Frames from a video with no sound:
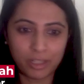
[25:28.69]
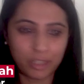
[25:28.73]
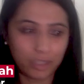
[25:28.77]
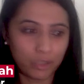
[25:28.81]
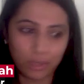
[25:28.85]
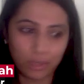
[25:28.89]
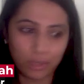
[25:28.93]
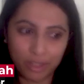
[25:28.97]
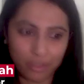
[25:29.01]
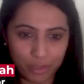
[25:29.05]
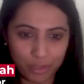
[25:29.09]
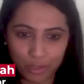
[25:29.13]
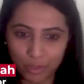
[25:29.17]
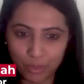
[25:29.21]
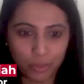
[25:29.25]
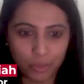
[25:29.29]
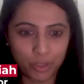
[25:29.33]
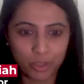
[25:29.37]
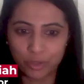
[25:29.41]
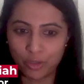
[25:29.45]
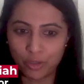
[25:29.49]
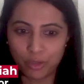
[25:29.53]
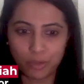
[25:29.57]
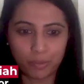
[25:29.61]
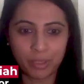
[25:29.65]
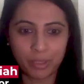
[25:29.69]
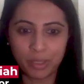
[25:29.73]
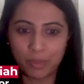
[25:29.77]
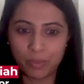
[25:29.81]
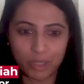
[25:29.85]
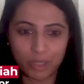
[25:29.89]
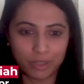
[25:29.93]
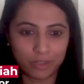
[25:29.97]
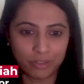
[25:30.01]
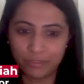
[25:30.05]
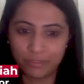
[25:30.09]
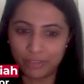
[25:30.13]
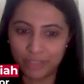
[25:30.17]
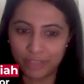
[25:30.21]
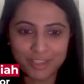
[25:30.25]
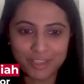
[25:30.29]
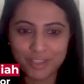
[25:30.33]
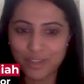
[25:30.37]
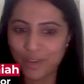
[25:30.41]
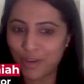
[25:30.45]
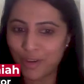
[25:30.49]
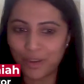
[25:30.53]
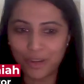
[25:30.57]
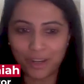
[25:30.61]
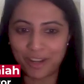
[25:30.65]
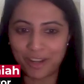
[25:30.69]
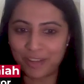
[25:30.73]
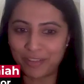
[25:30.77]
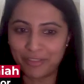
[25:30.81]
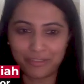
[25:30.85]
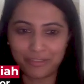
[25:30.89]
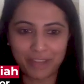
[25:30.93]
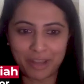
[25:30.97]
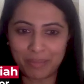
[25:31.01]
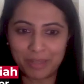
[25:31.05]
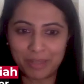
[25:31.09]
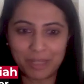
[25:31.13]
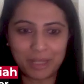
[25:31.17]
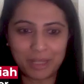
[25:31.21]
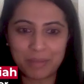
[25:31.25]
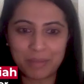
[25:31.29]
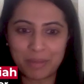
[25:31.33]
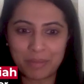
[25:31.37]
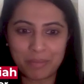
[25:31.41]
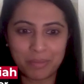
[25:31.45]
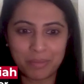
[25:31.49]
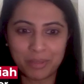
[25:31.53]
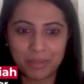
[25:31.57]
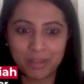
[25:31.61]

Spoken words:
you never know, it could be one of us or a family member,